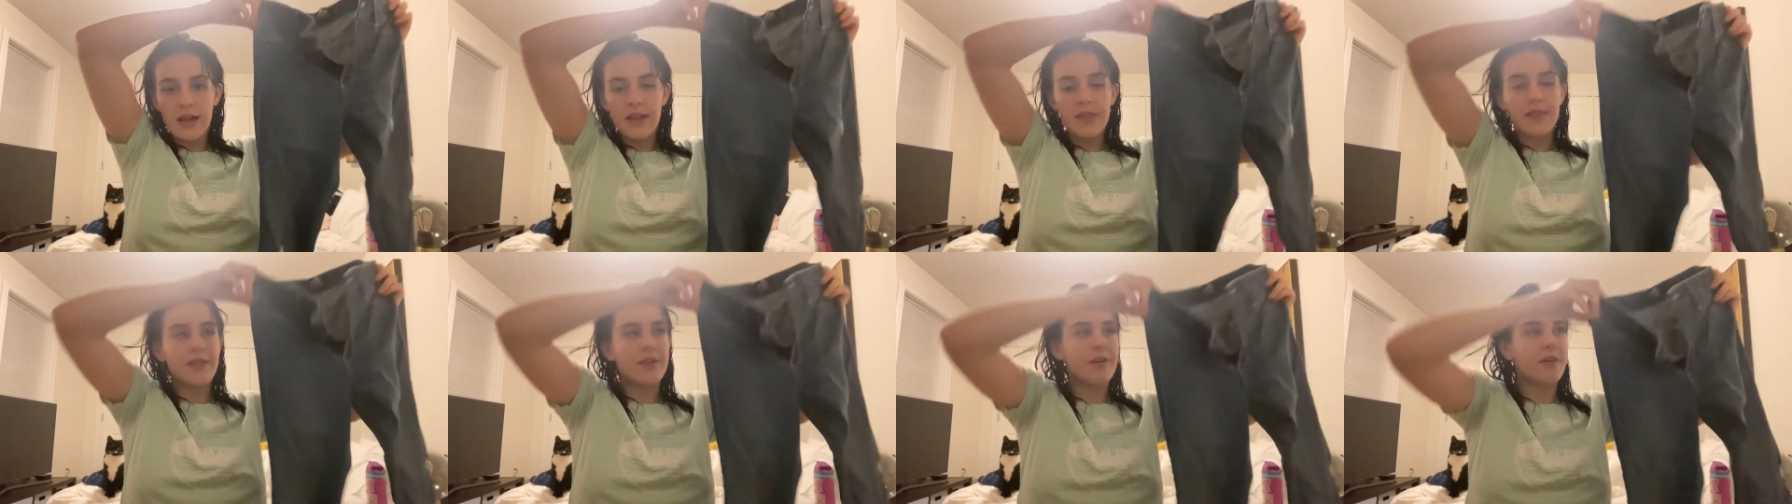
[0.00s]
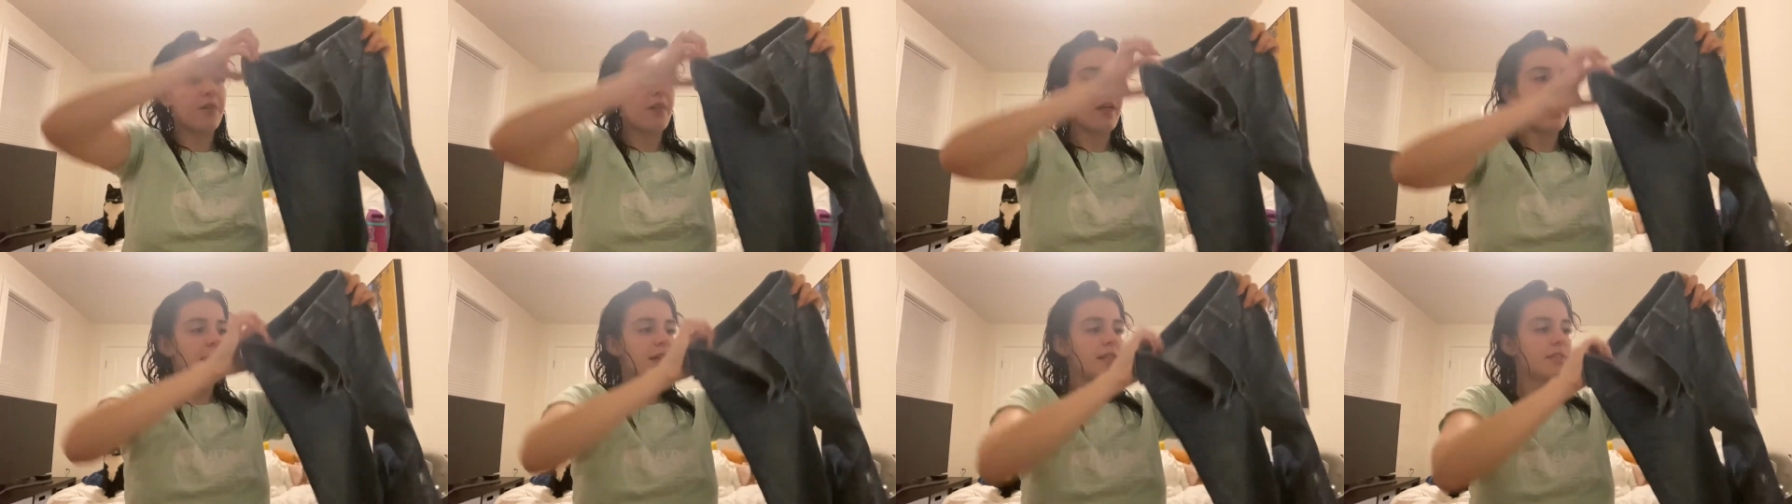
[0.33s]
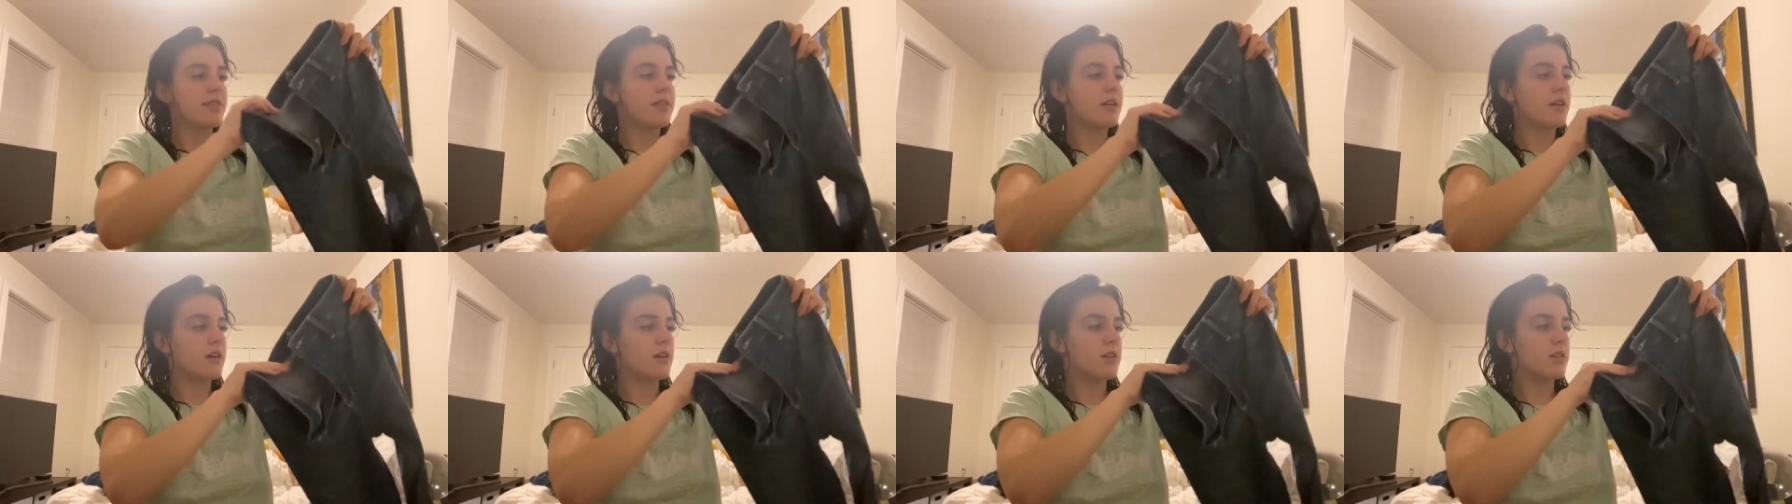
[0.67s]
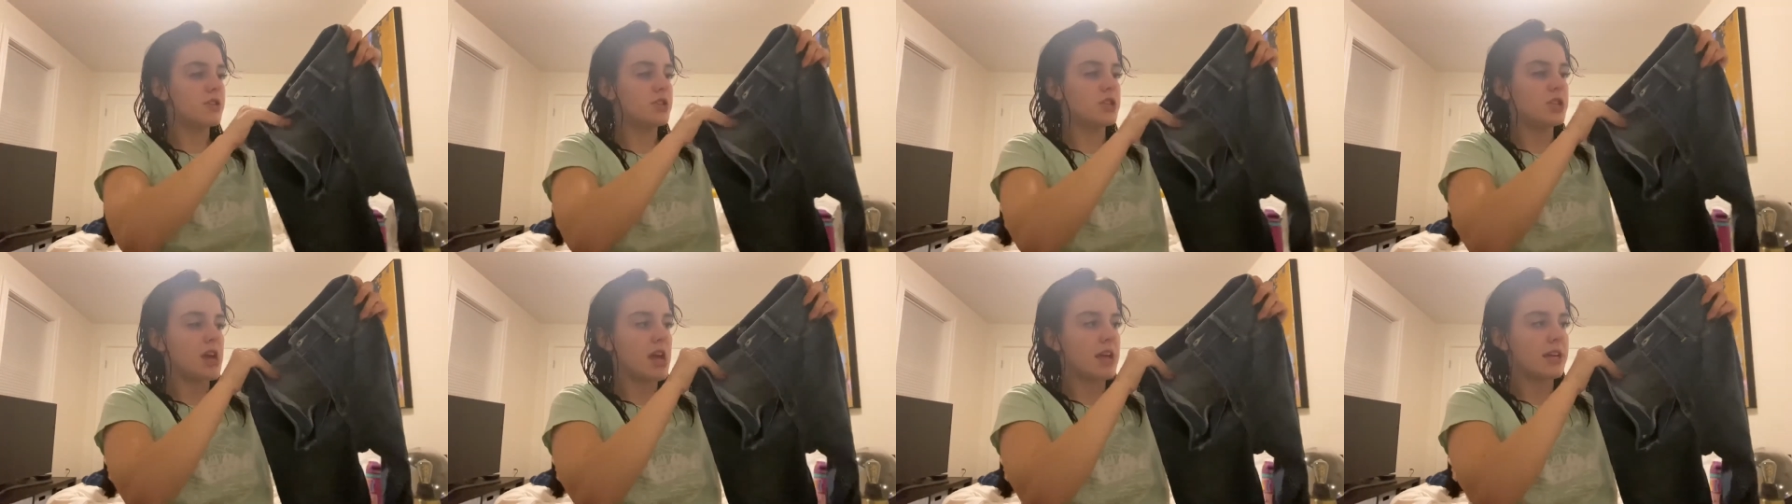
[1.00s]
They're like the
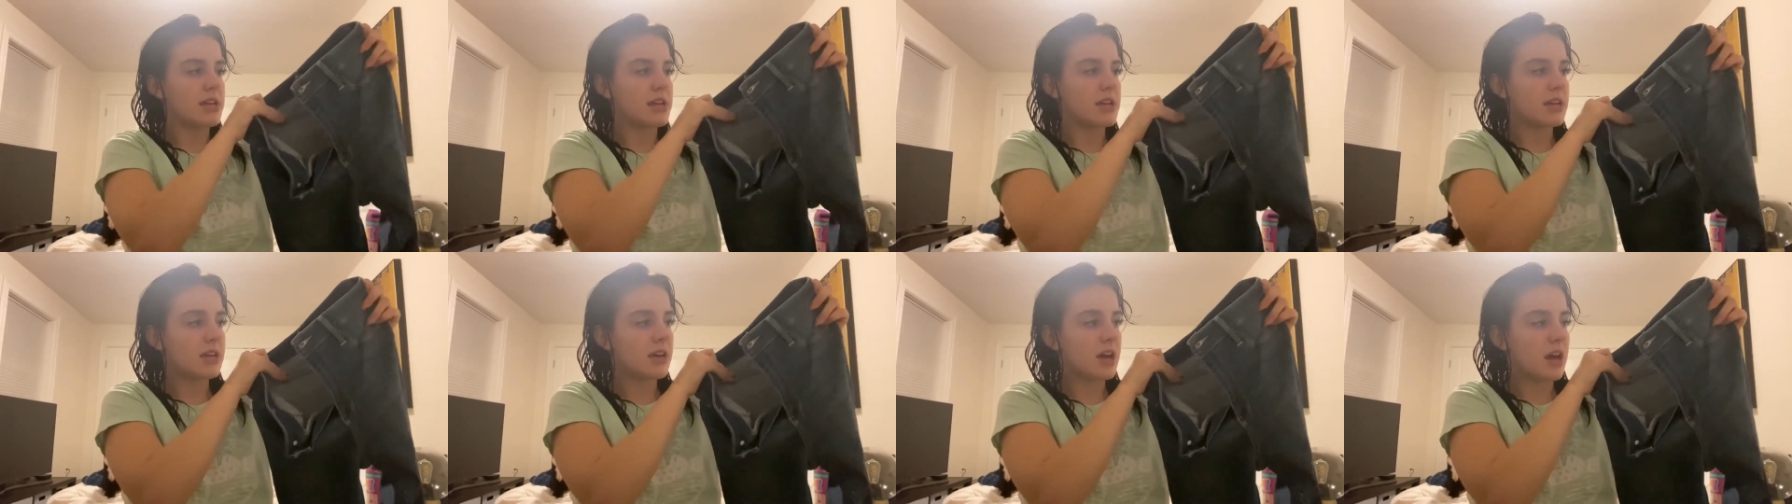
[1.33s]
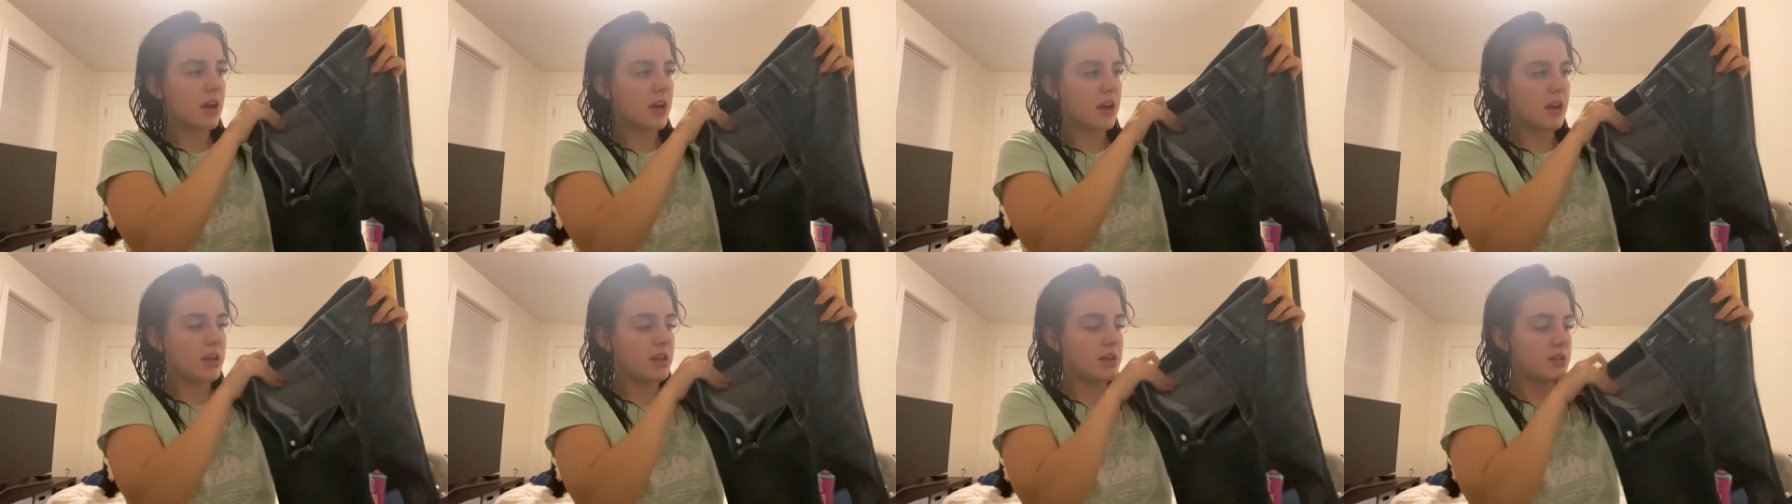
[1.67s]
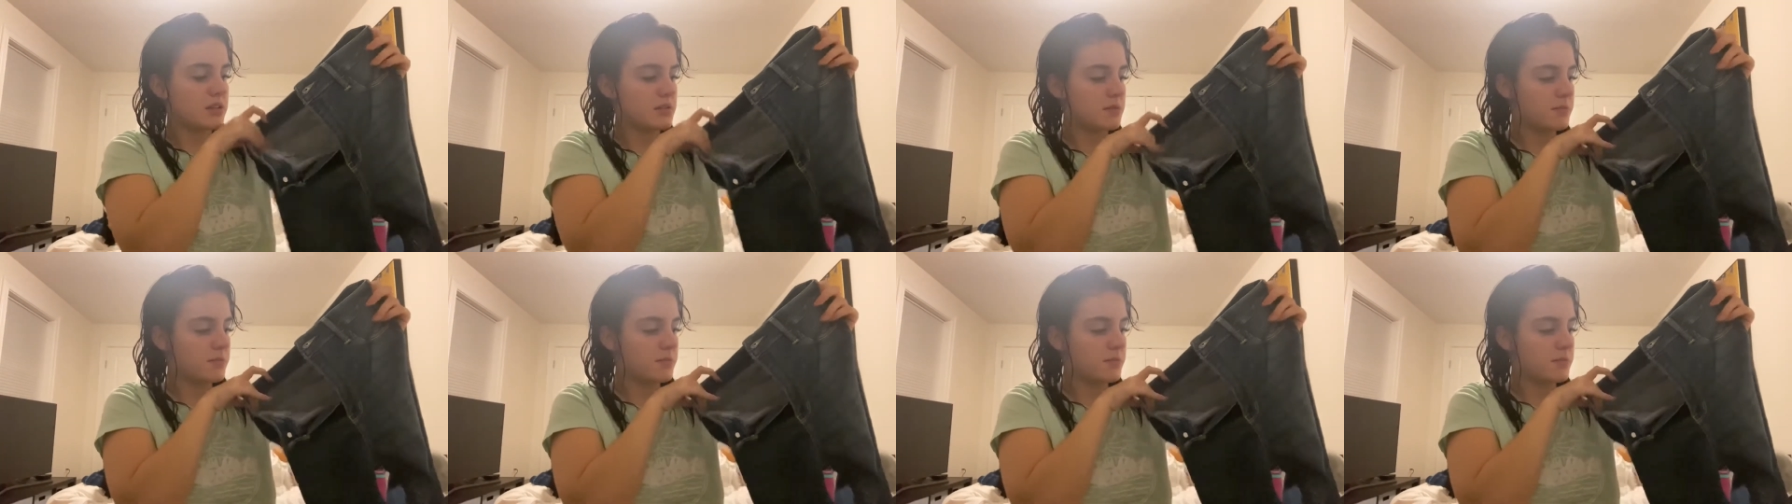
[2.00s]
jegging kind,